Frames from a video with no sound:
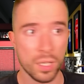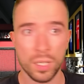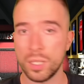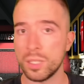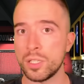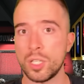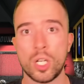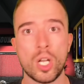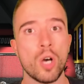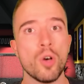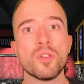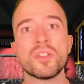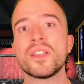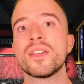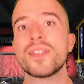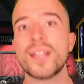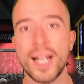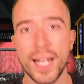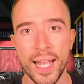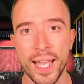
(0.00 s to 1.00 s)
The coast
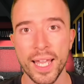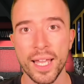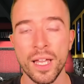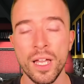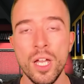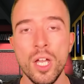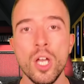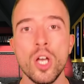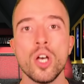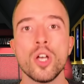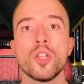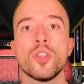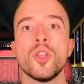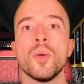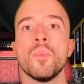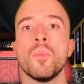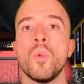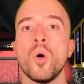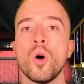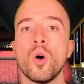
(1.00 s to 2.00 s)
is clear. The
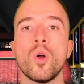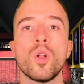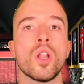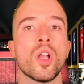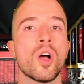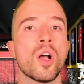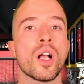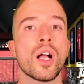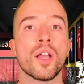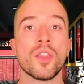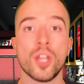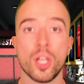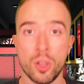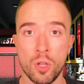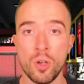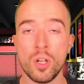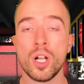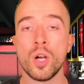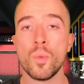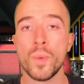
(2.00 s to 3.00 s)
longer